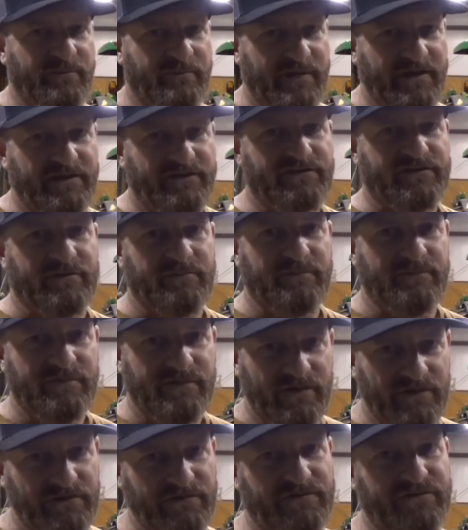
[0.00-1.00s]
to be
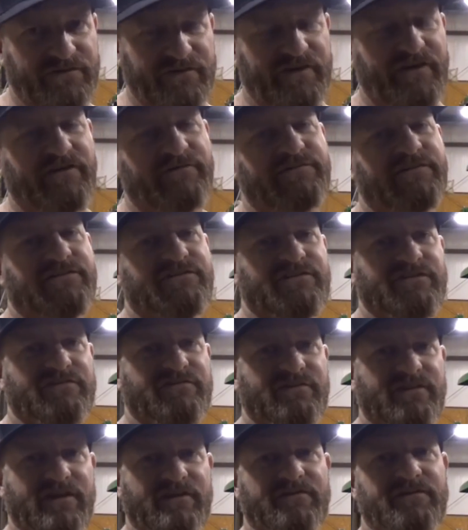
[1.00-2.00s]
some new stuff that
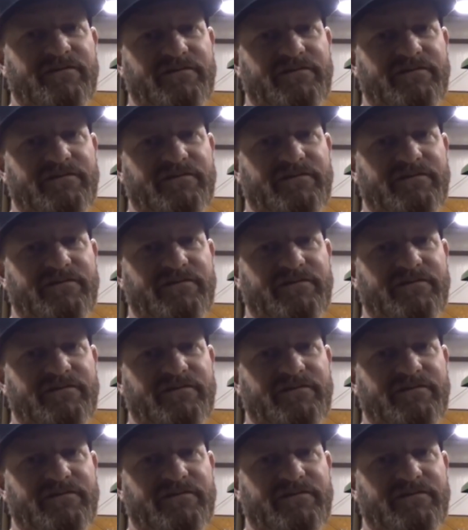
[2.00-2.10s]
you've never